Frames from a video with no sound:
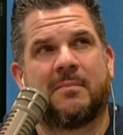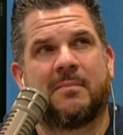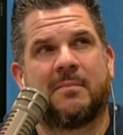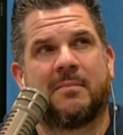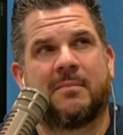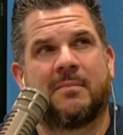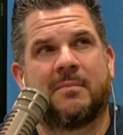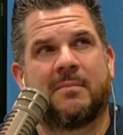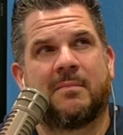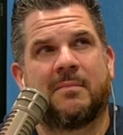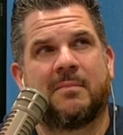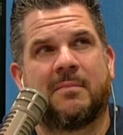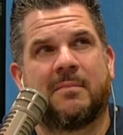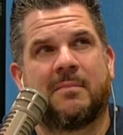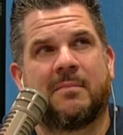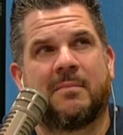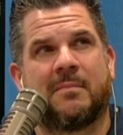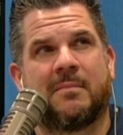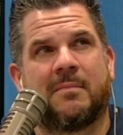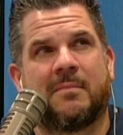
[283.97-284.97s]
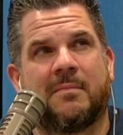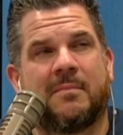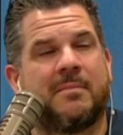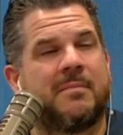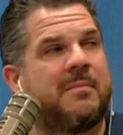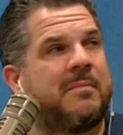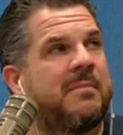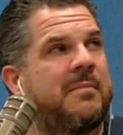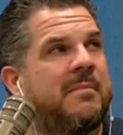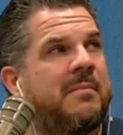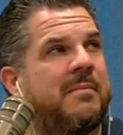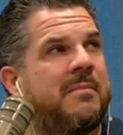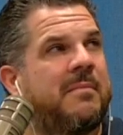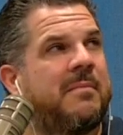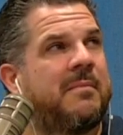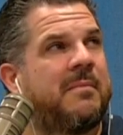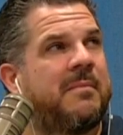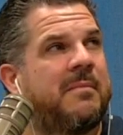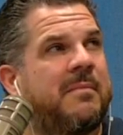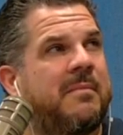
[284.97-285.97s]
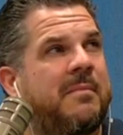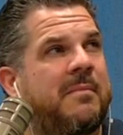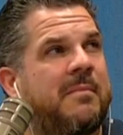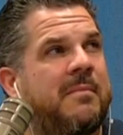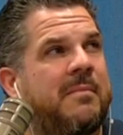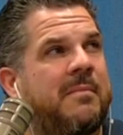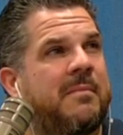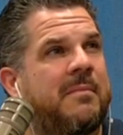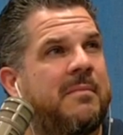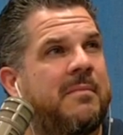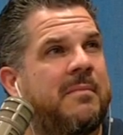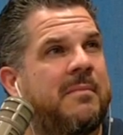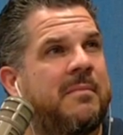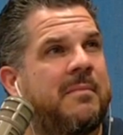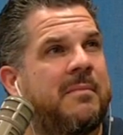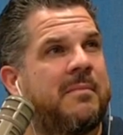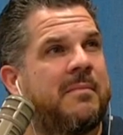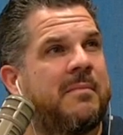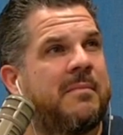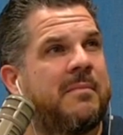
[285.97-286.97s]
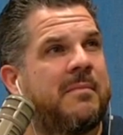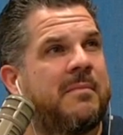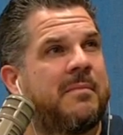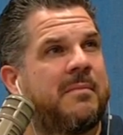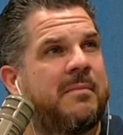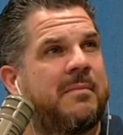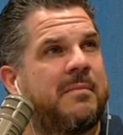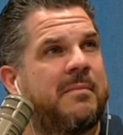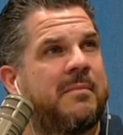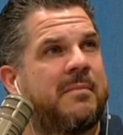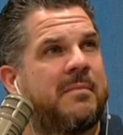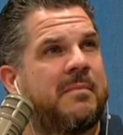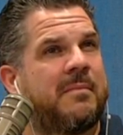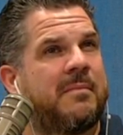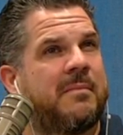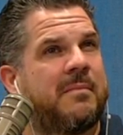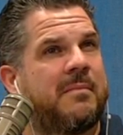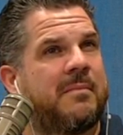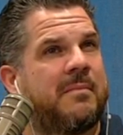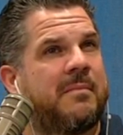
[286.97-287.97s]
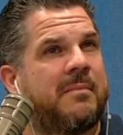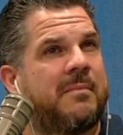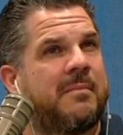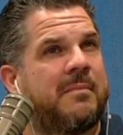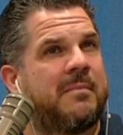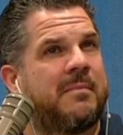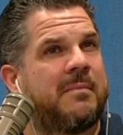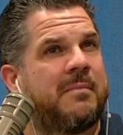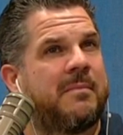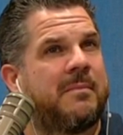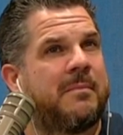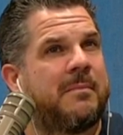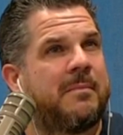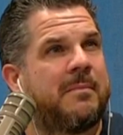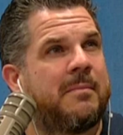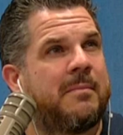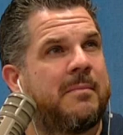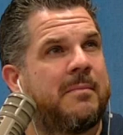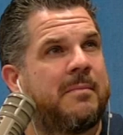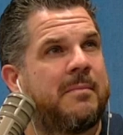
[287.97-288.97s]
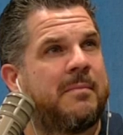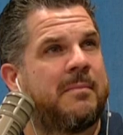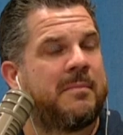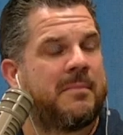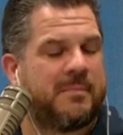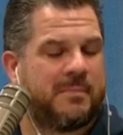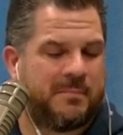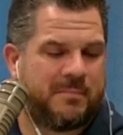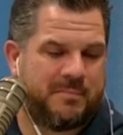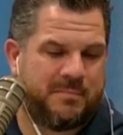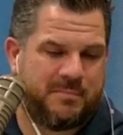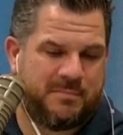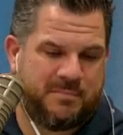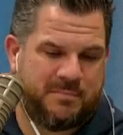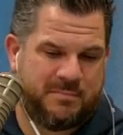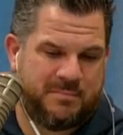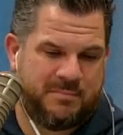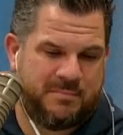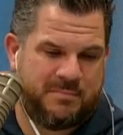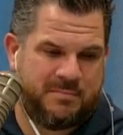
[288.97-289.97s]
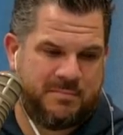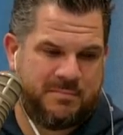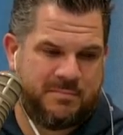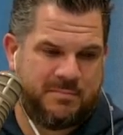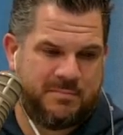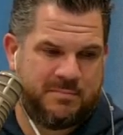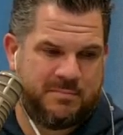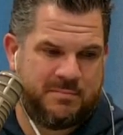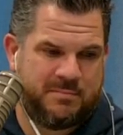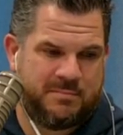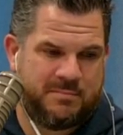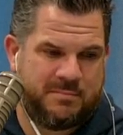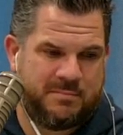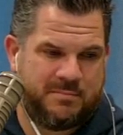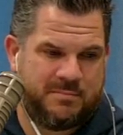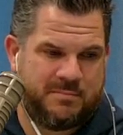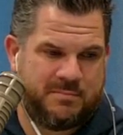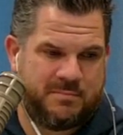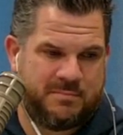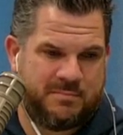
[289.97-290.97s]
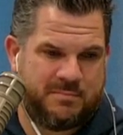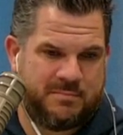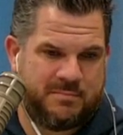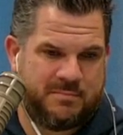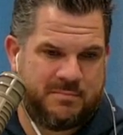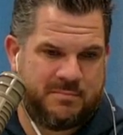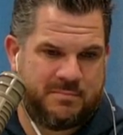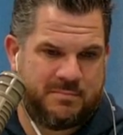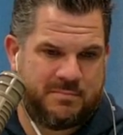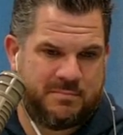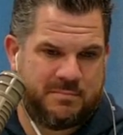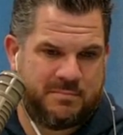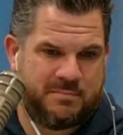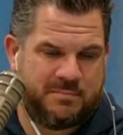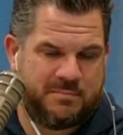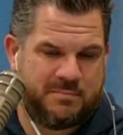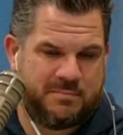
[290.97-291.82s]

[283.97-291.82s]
No words are spoken by the person on screen.